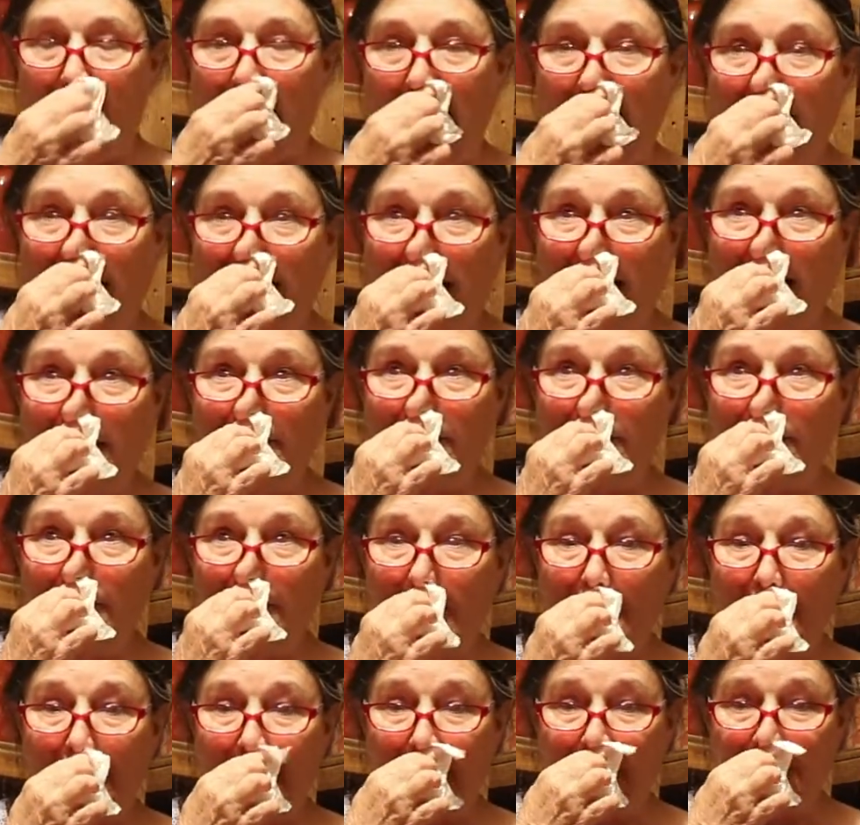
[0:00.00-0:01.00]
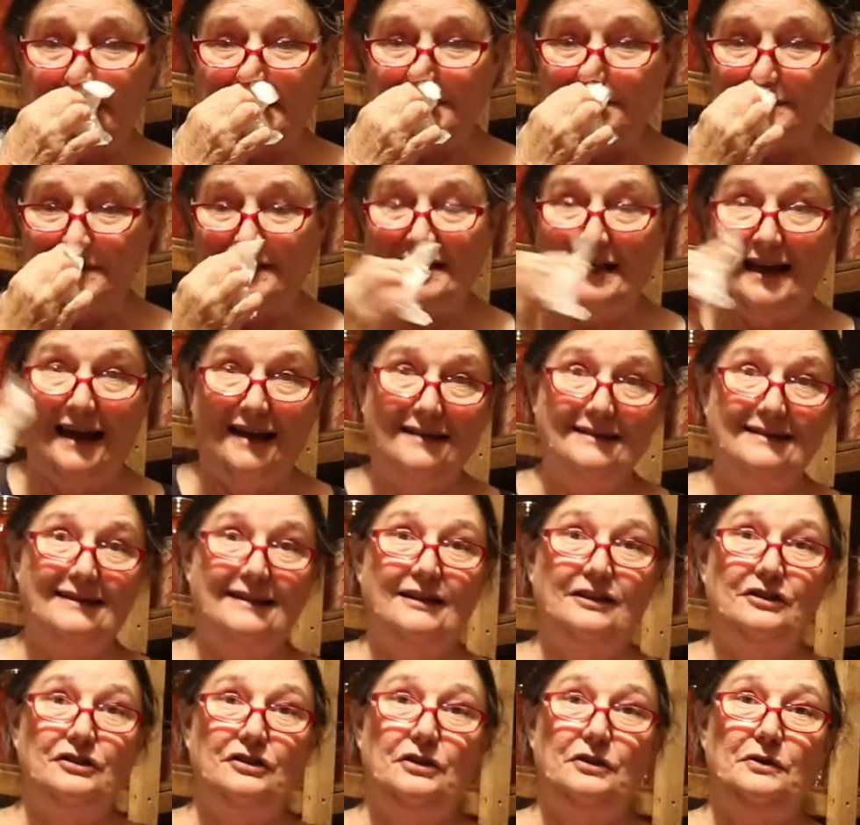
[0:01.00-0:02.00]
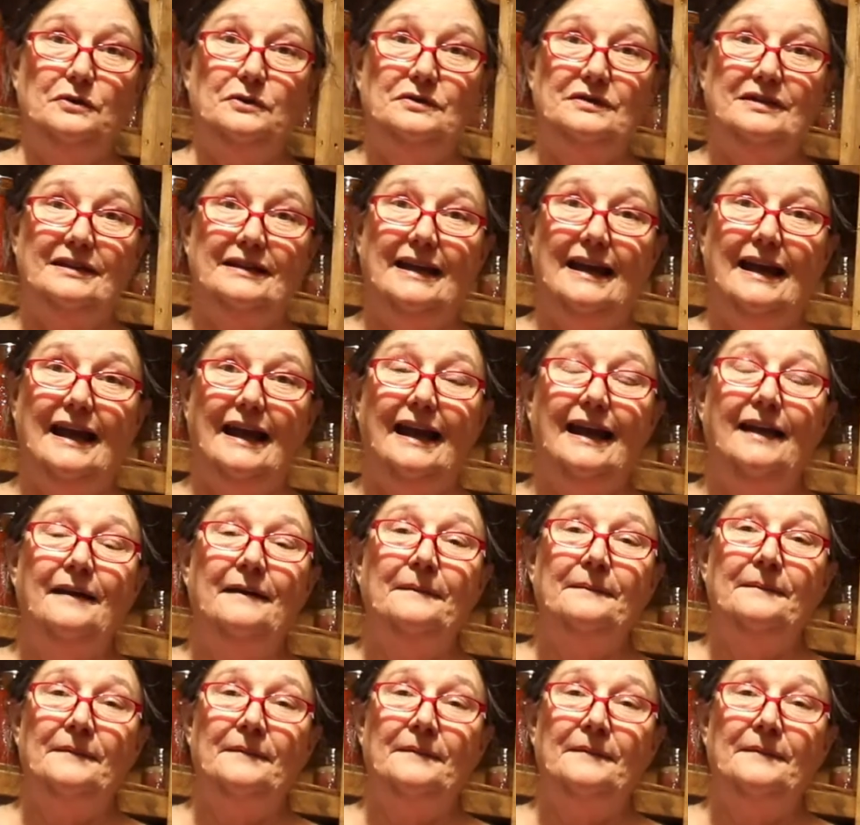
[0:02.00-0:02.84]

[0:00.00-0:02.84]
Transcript: I have some sinus issues today,